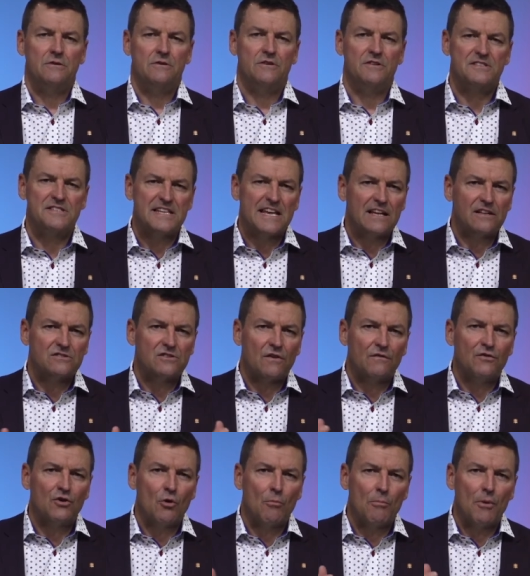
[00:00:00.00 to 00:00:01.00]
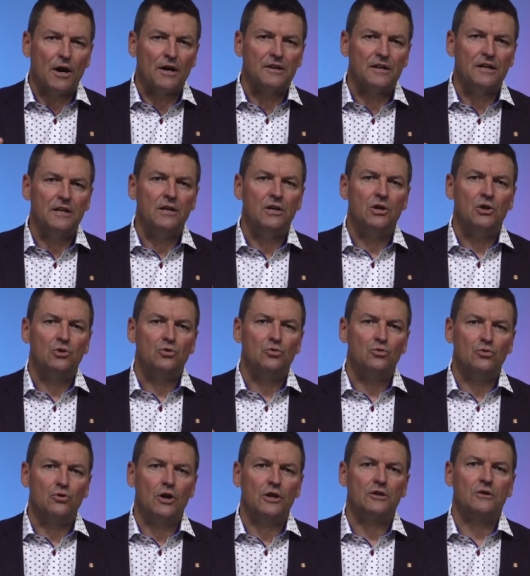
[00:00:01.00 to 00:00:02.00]
The cells of your body
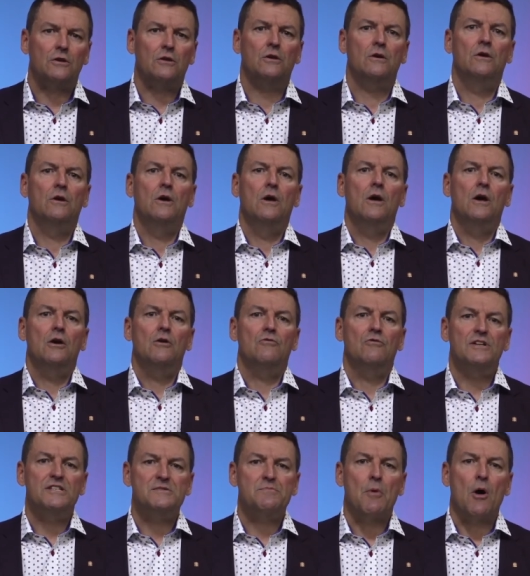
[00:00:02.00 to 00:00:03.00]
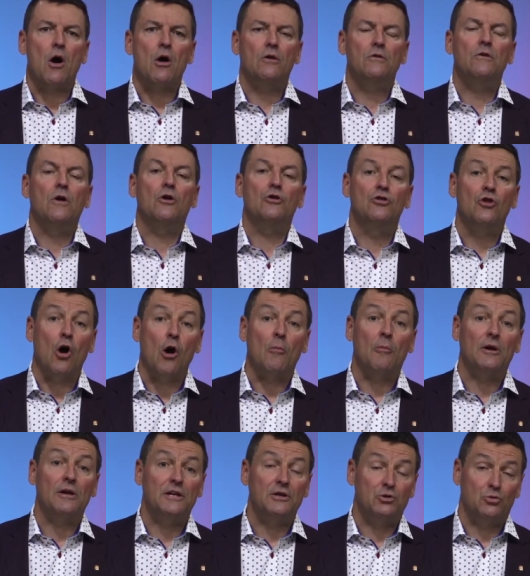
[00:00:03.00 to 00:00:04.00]
do not respond
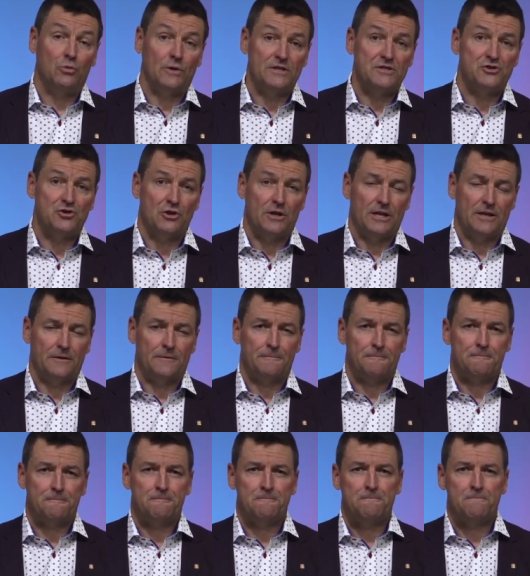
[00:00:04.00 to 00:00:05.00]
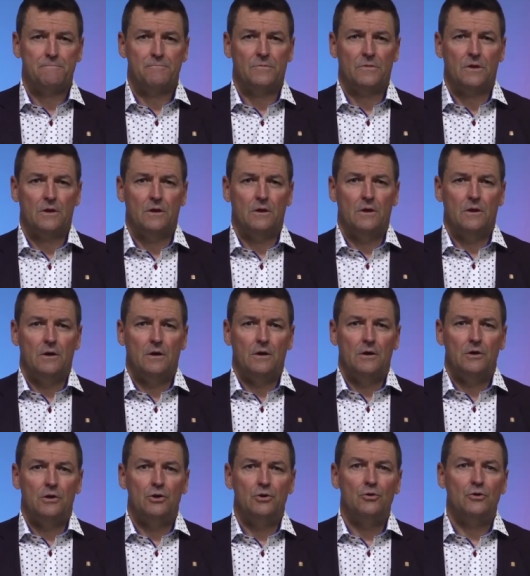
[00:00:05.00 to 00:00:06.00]
normally to insulin.
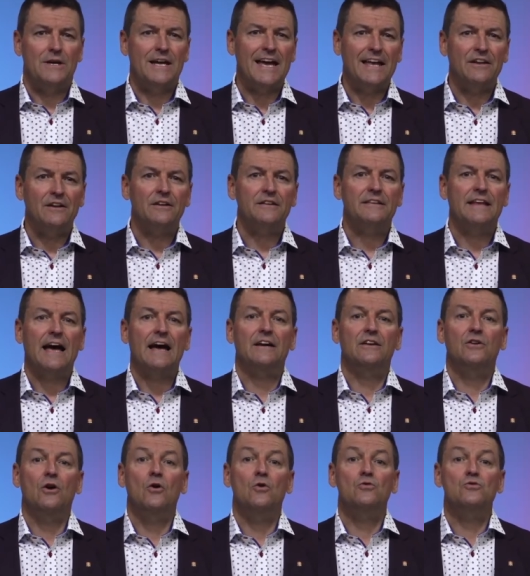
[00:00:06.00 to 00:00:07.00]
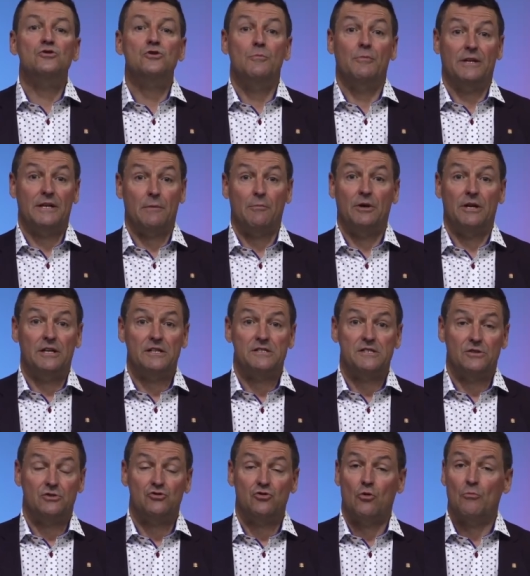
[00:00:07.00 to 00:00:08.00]
You cannot diagnose the metabolic
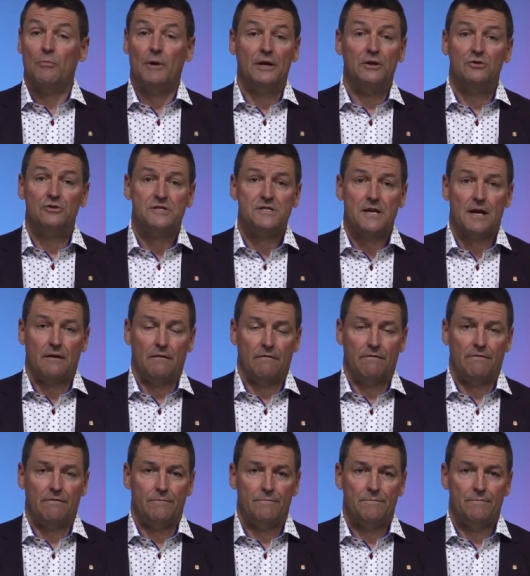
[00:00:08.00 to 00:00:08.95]
syndrome by yourself.